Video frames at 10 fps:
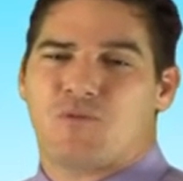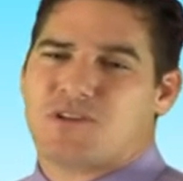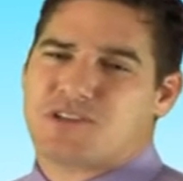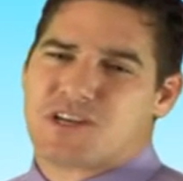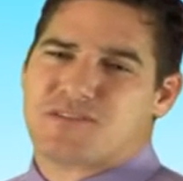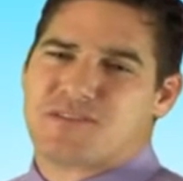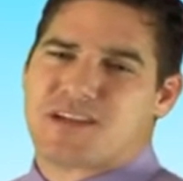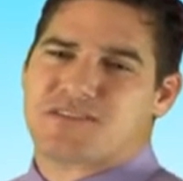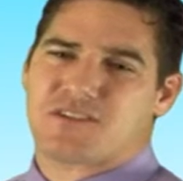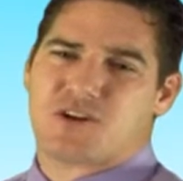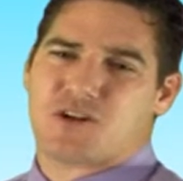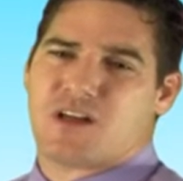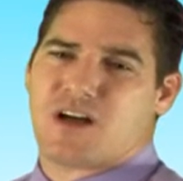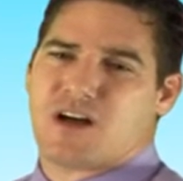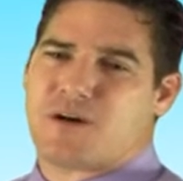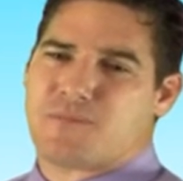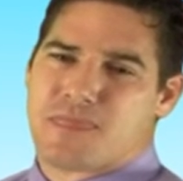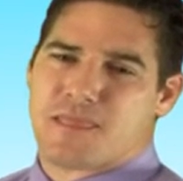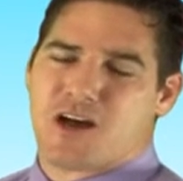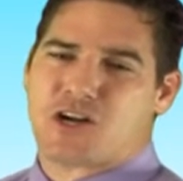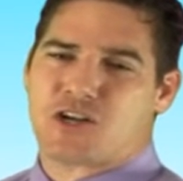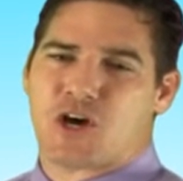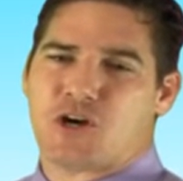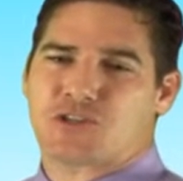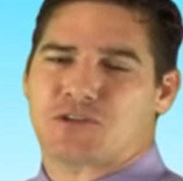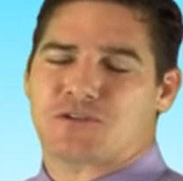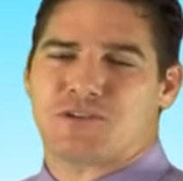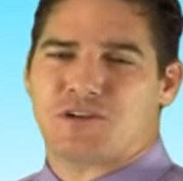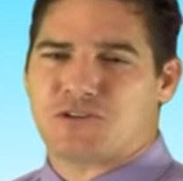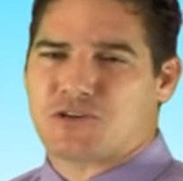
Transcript: Well, Jason, that's a little unkosher,